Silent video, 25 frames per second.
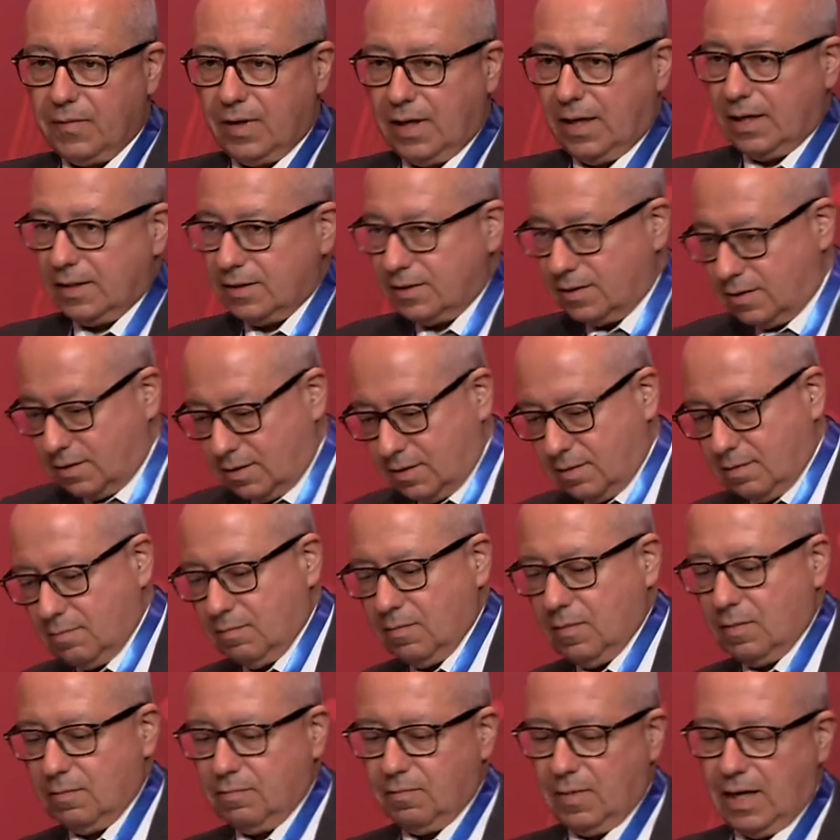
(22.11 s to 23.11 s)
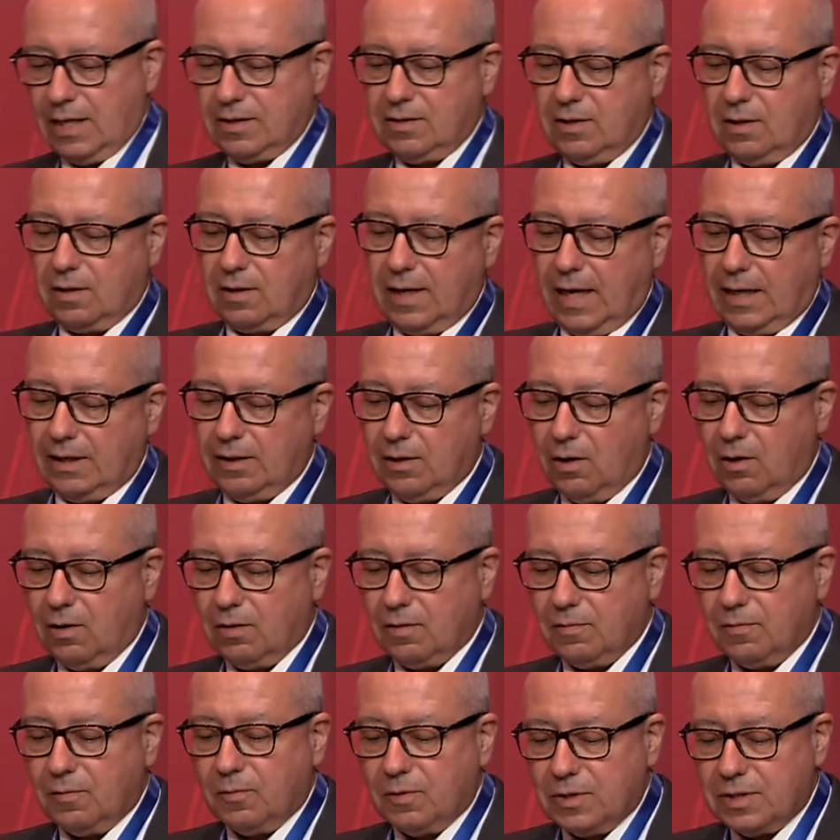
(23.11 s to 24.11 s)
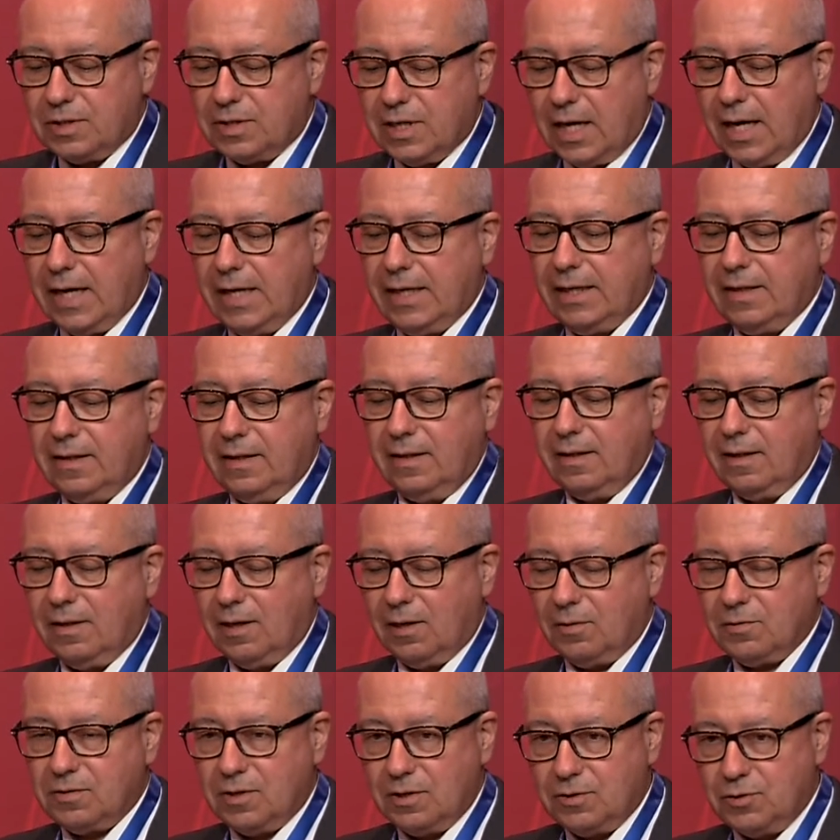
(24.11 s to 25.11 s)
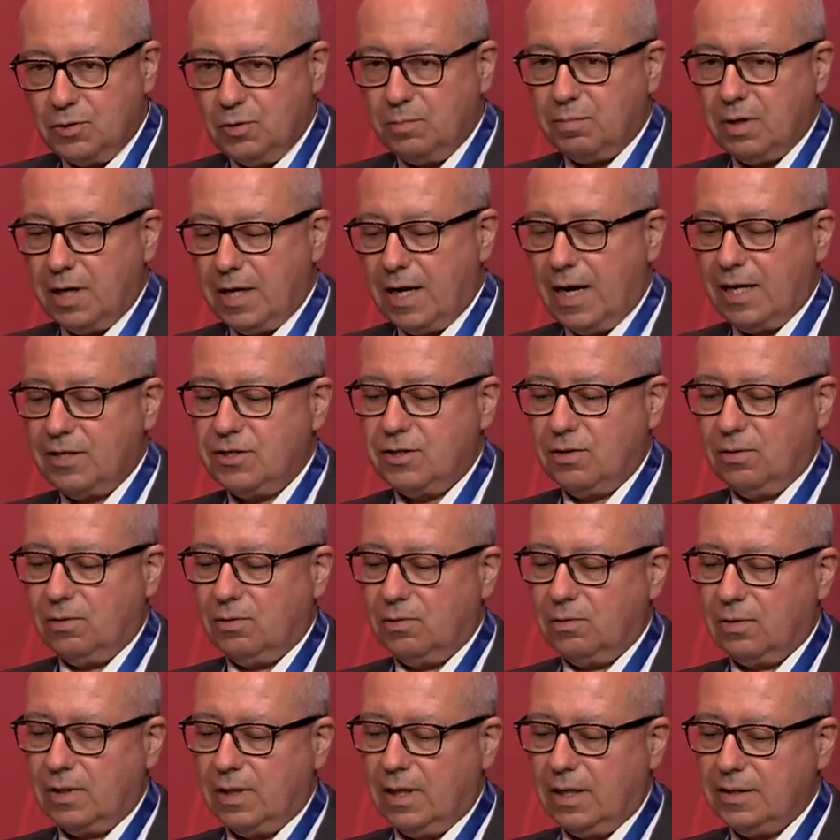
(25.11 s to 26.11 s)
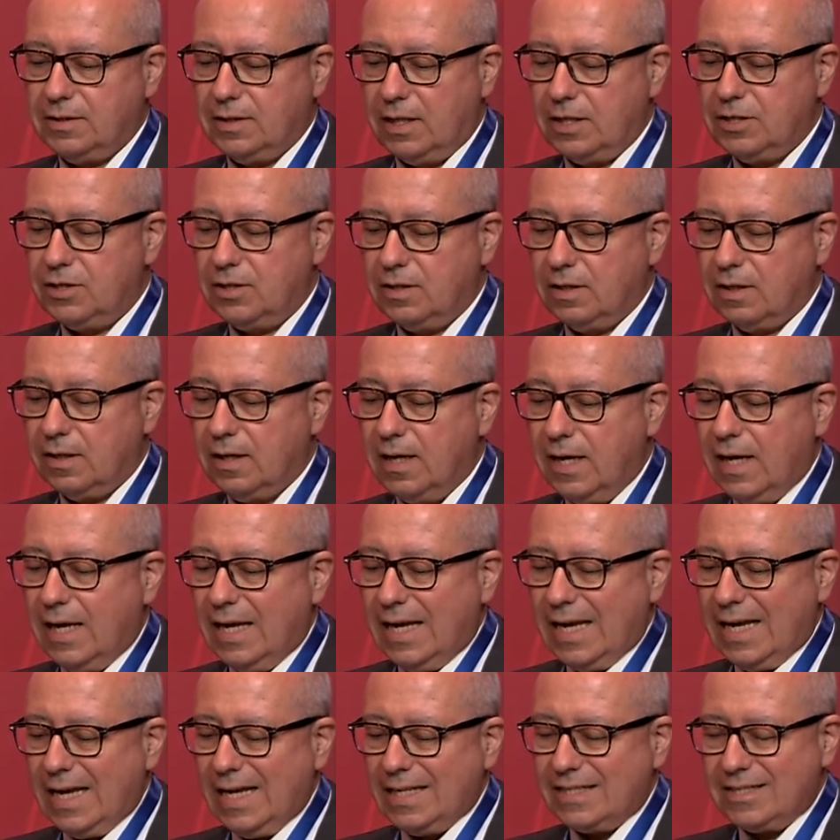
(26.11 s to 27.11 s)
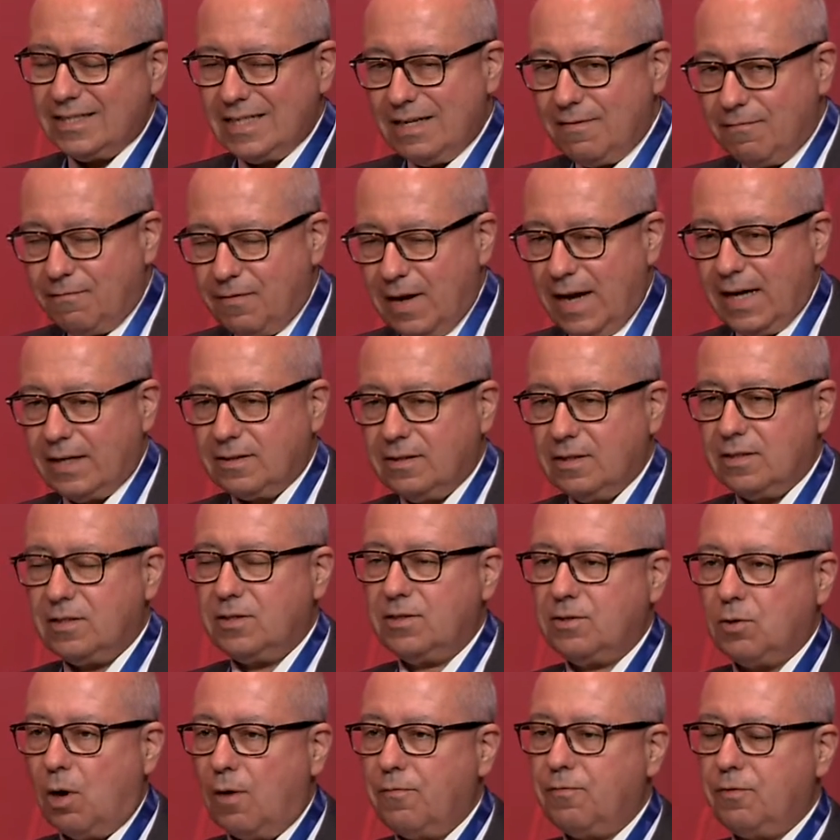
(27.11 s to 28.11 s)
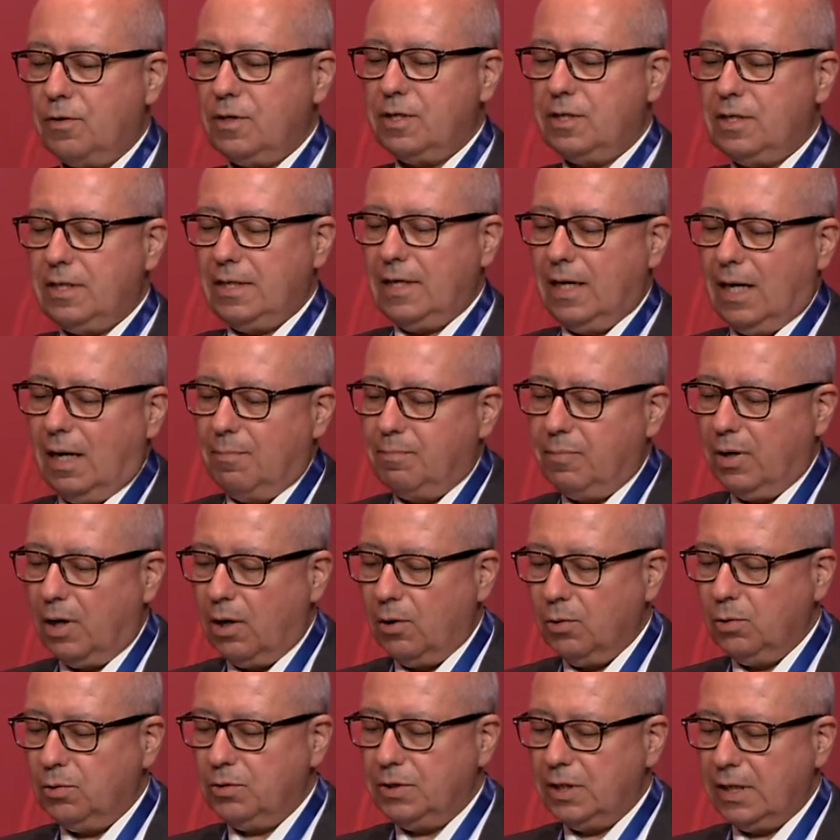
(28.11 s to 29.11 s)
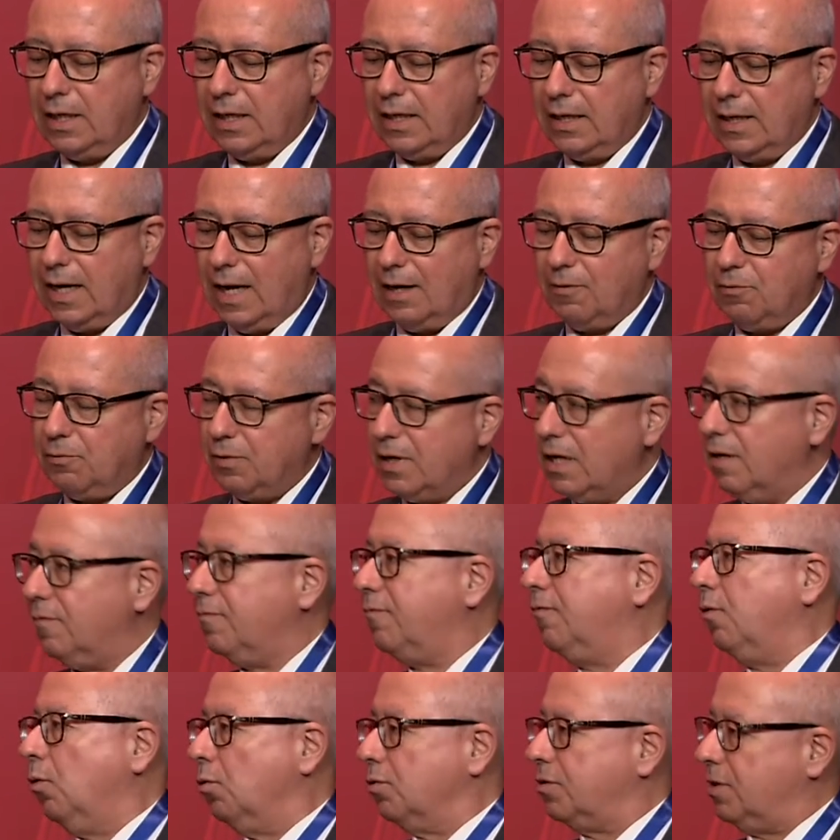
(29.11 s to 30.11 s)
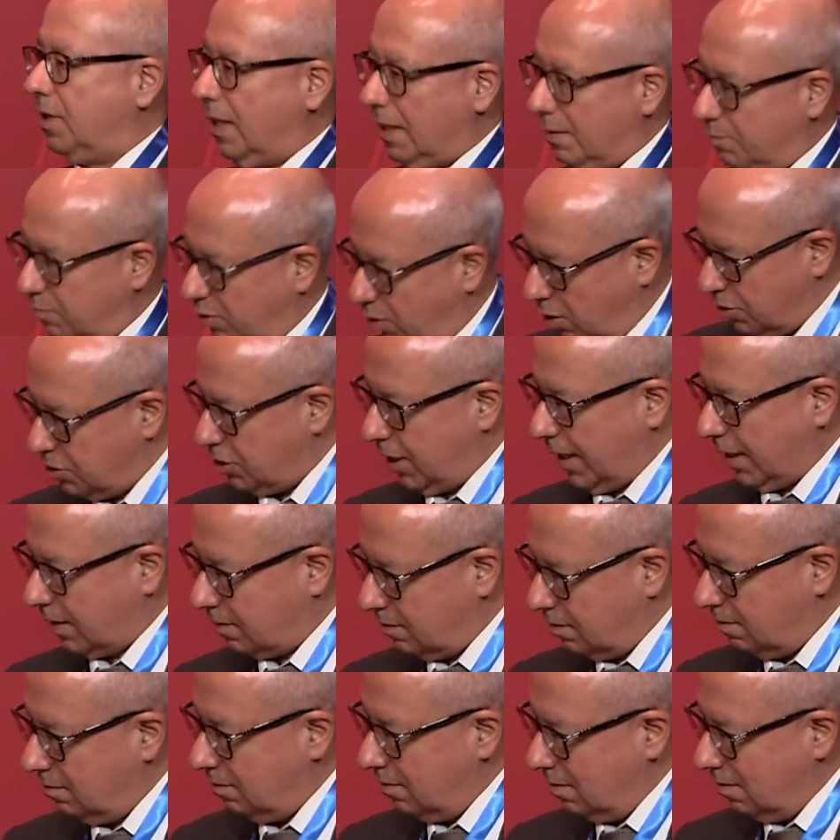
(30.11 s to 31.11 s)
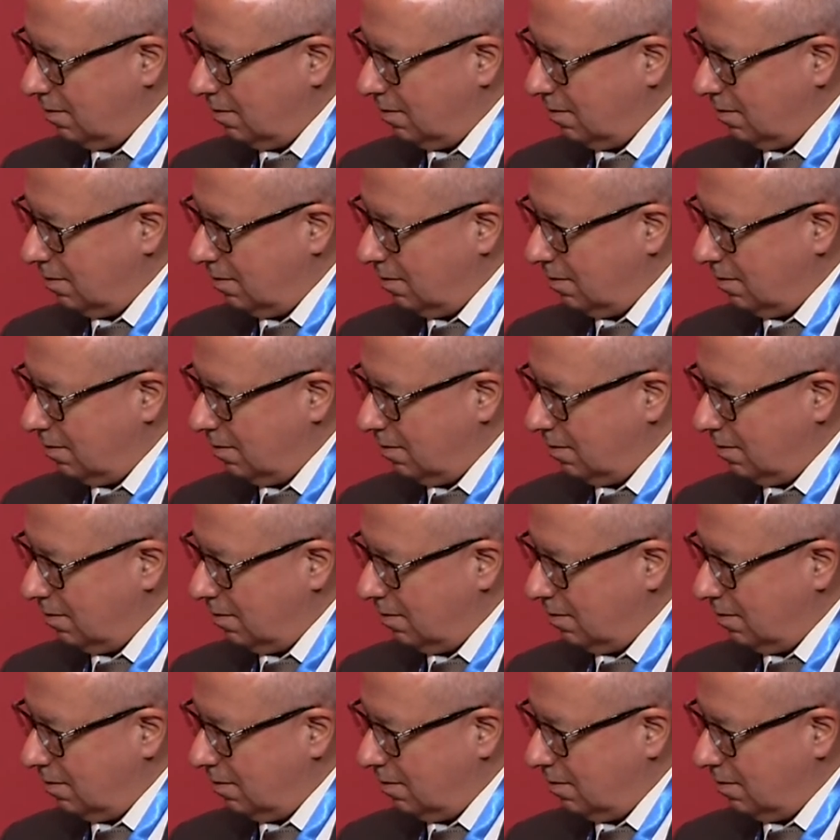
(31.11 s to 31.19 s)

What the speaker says: As Ambassador Keng Yong was saying, it's a supranational organization. It's in fact a sovereignty upholding and reinforcing project,